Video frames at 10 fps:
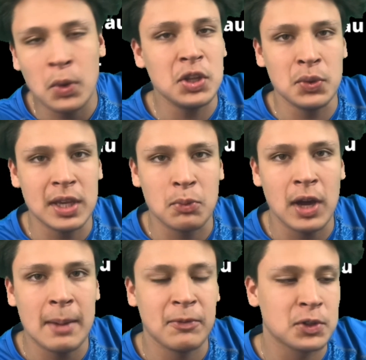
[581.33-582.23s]
do you think will
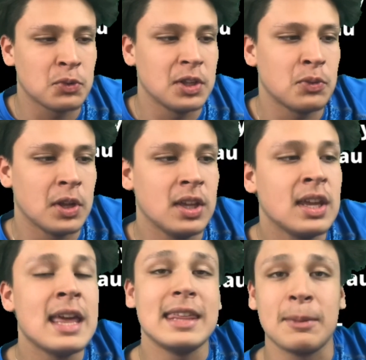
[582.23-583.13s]
happen for 2020?
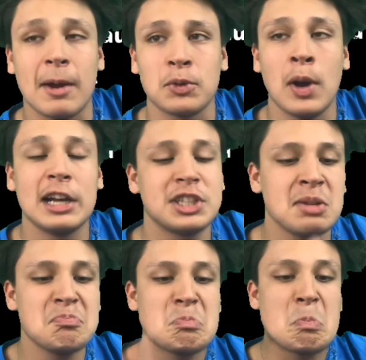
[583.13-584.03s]
Thank you for
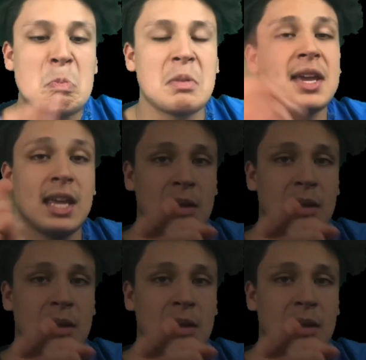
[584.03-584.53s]
watching, and I'm